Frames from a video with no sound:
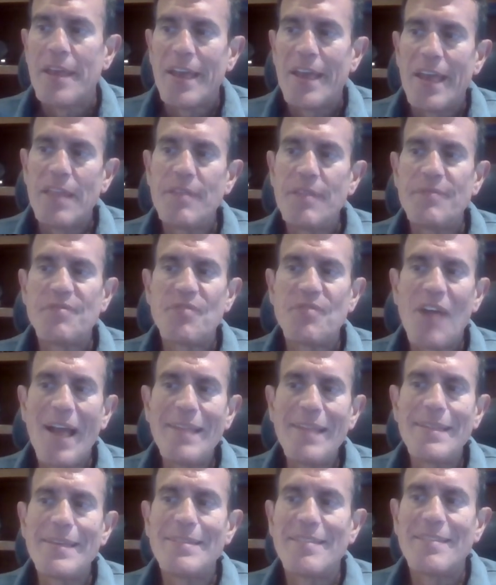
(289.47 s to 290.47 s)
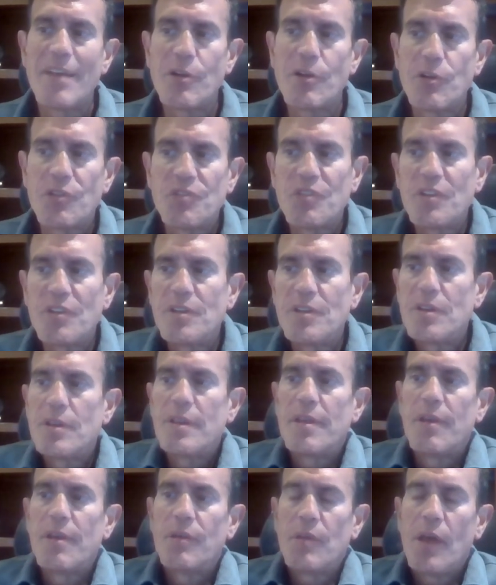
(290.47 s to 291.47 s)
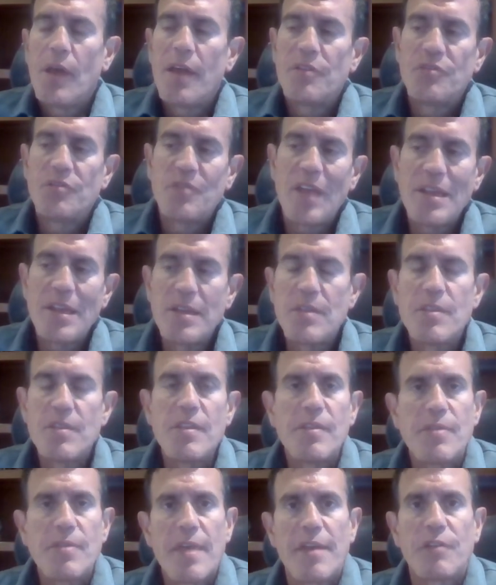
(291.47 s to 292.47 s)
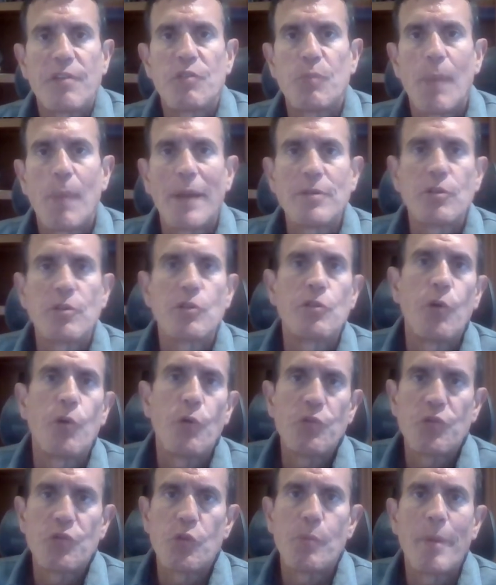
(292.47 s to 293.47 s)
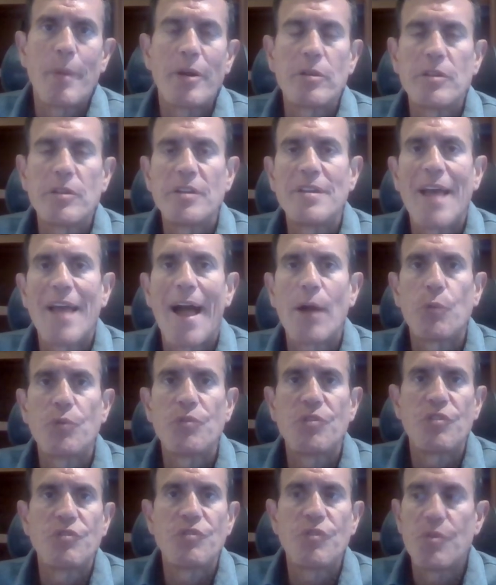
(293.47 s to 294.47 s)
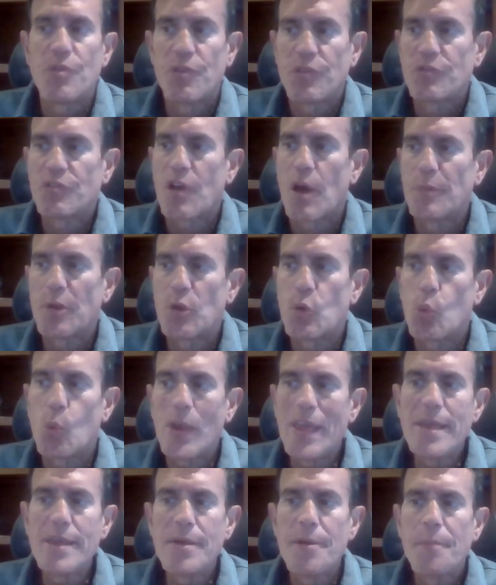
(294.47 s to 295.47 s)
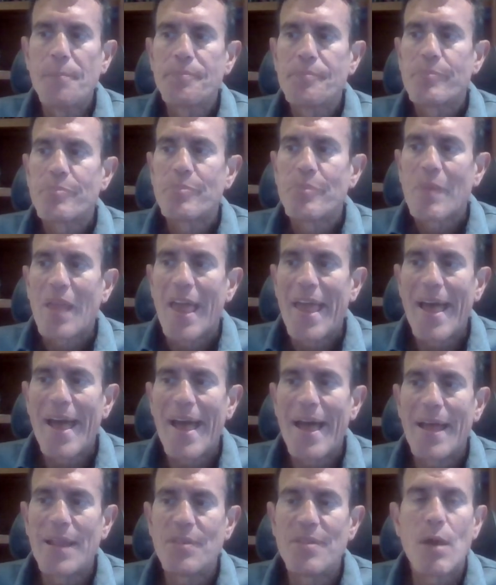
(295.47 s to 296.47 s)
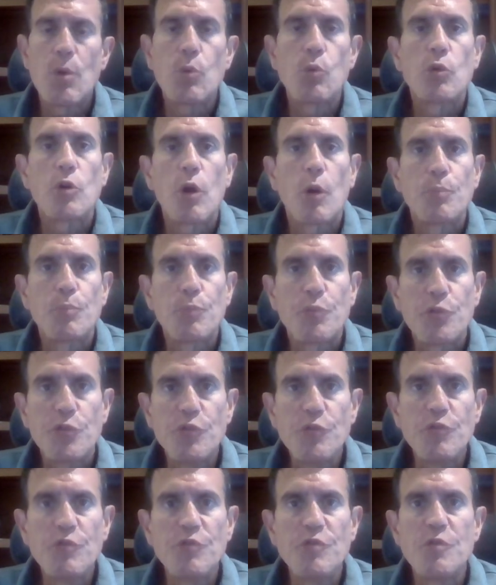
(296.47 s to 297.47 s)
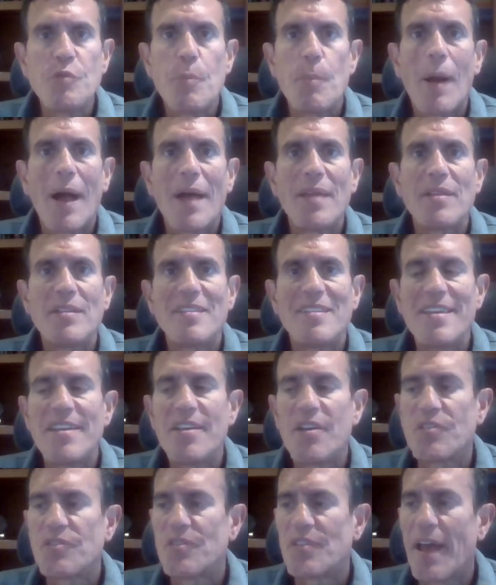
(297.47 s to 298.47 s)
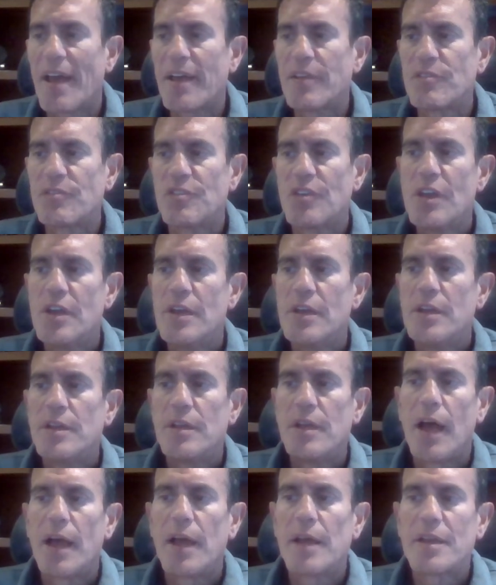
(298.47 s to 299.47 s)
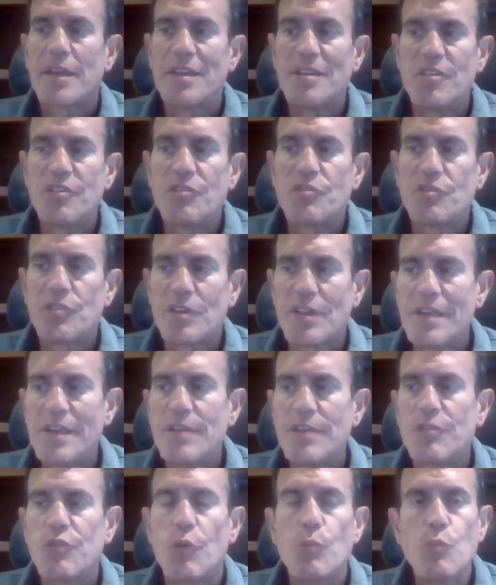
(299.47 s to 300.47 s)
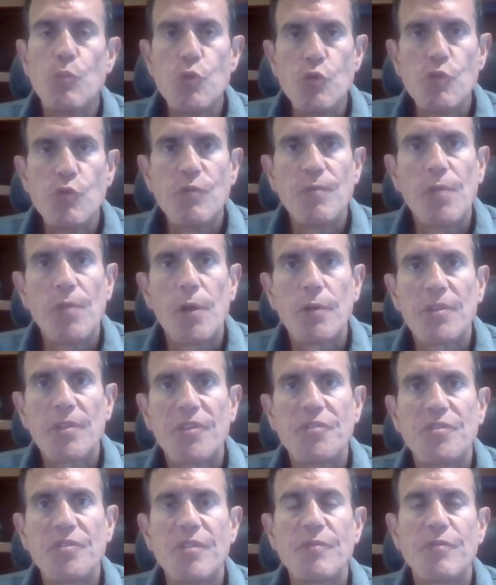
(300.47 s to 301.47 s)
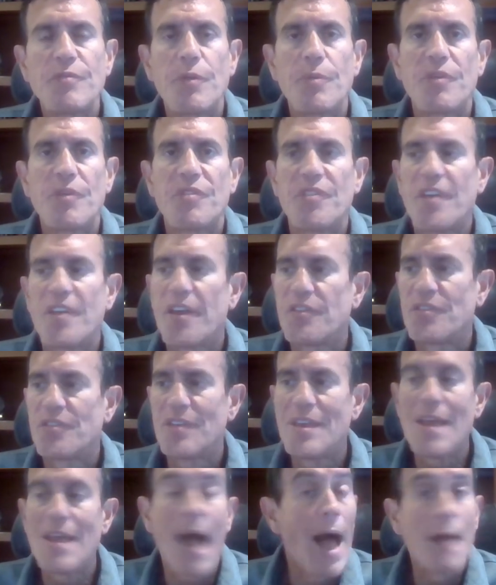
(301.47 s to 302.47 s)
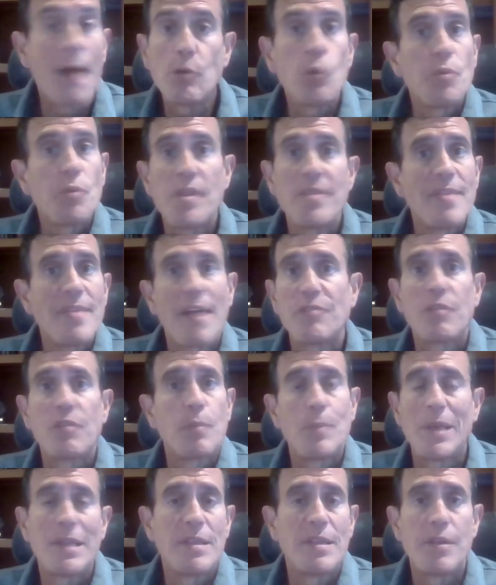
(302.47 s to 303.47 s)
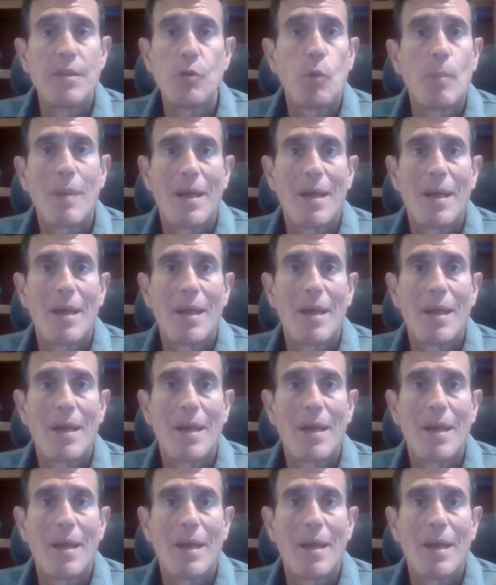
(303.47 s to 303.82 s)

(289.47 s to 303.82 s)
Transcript: And then finally, TerrAscend uh, stated that they expect to close their Maryland acquisition this coming week, and they were approved by the TSX uh, conditionally to move their listing from the CSE. I don't think that's a big deal, by